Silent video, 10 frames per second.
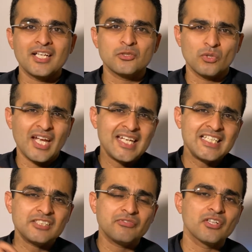to any
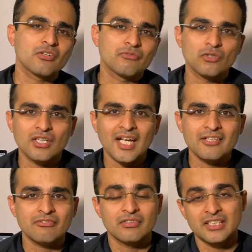sphere of your life,
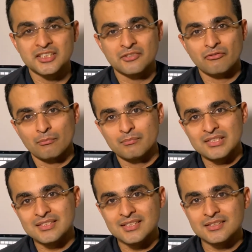ranging from
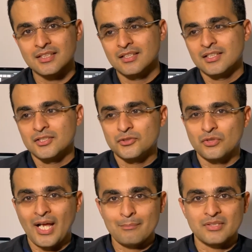business to
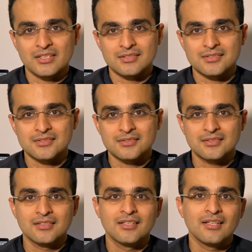happiness.
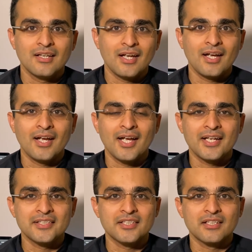And